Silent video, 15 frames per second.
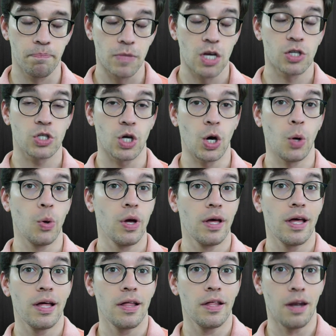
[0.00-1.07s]
So
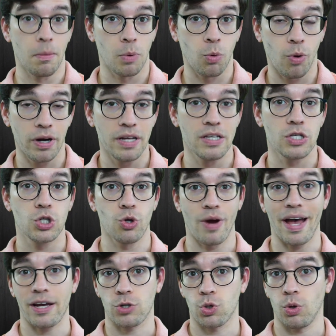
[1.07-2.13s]
number 1 is your
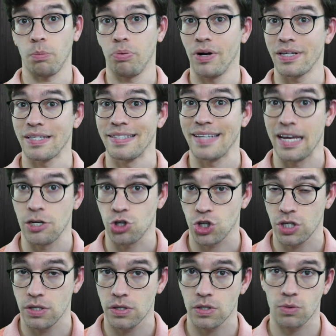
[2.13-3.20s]
actual
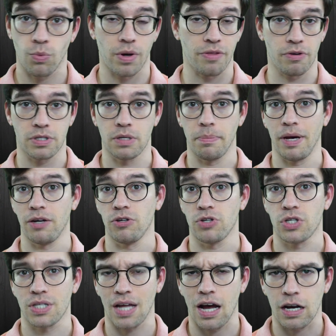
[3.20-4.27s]
presentations, whether it's about your
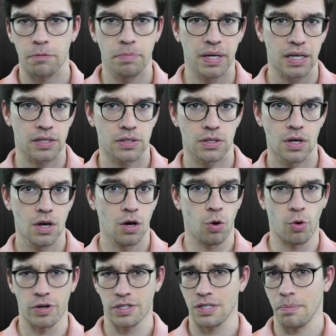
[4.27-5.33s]
stock picks
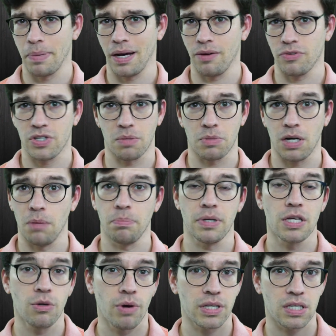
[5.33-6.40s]
or it's about some company
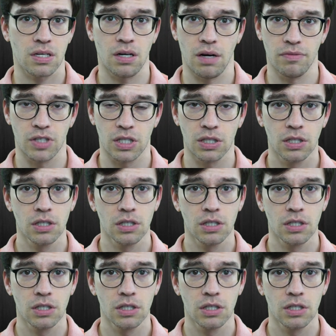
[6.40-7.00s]
you had to cover,